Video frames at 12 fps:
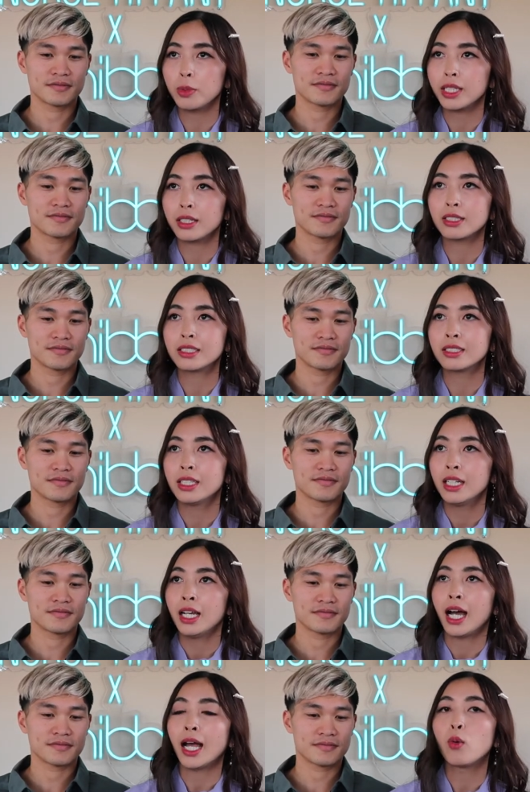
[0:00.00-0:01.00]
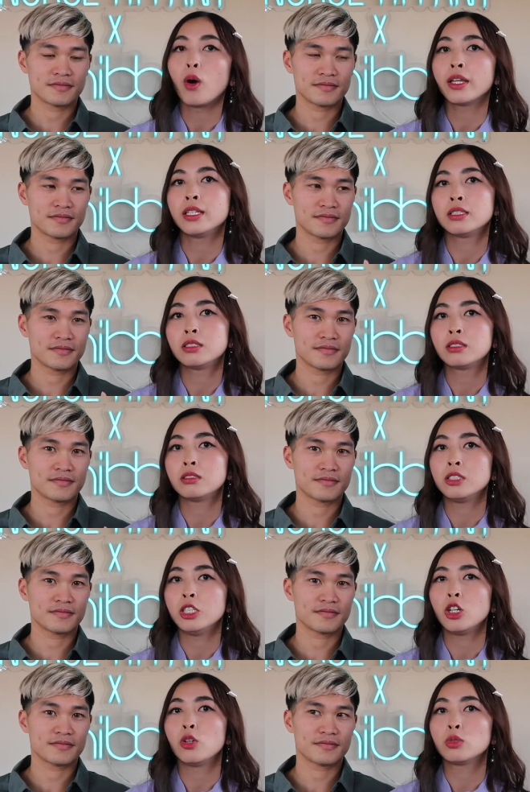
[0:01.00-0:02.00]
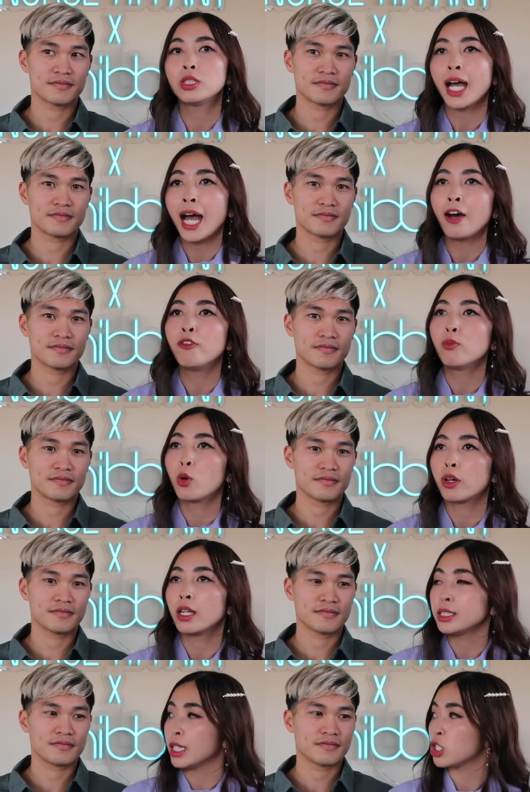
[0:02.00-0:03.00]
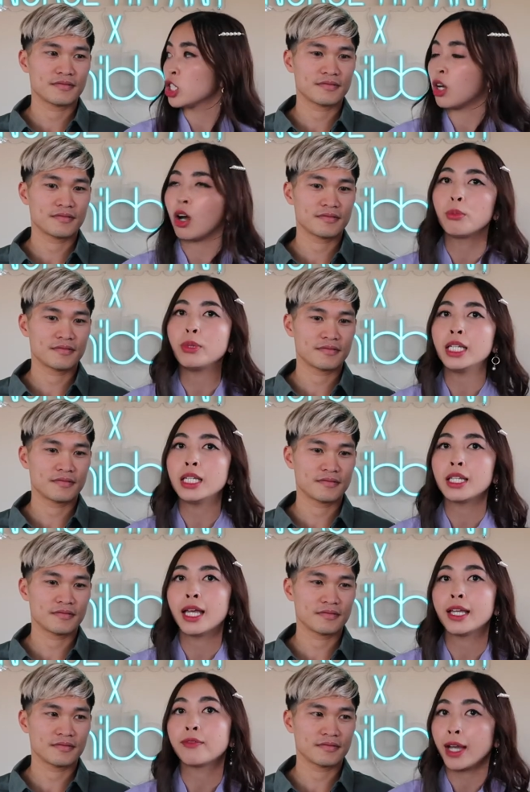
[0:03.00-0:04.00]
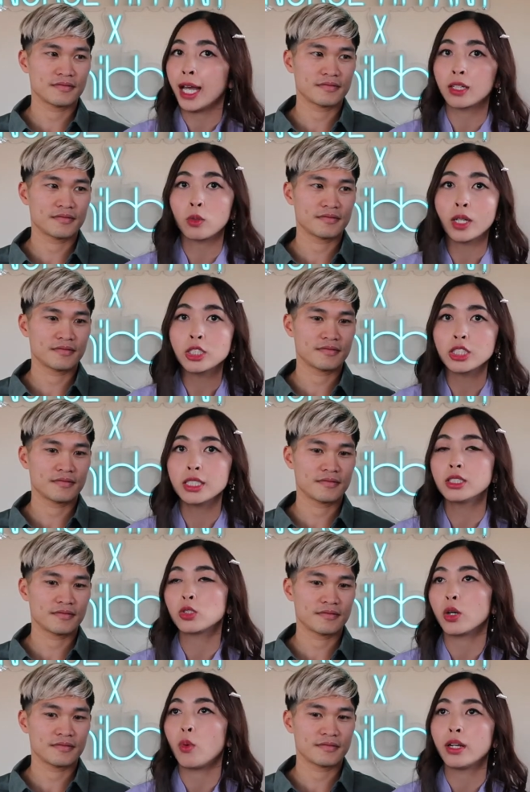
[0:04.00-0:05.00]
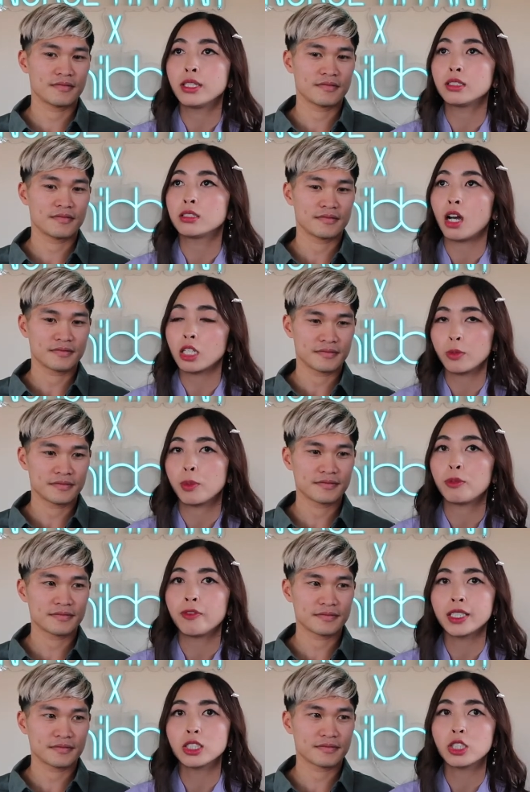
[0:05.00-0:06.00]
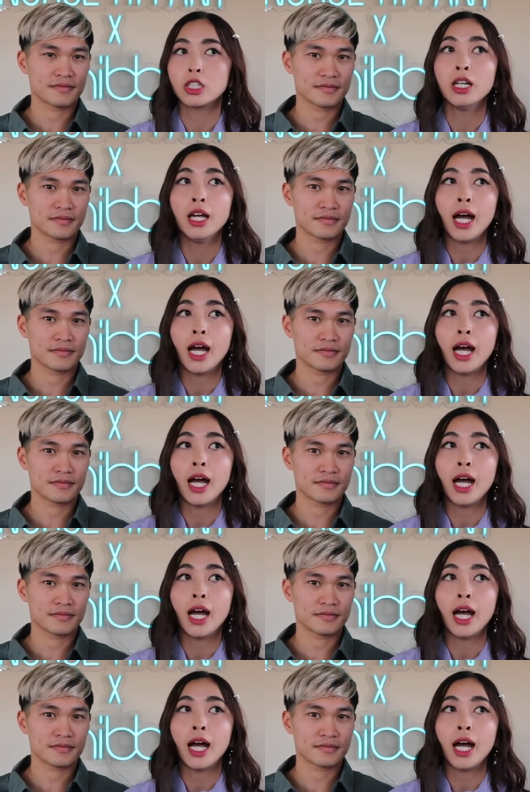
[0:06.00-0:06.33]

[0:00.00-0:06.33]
Speaker 1: because I wanted, you know, to have more attention on me. Like if I had questions or I wanted to talk to my professor,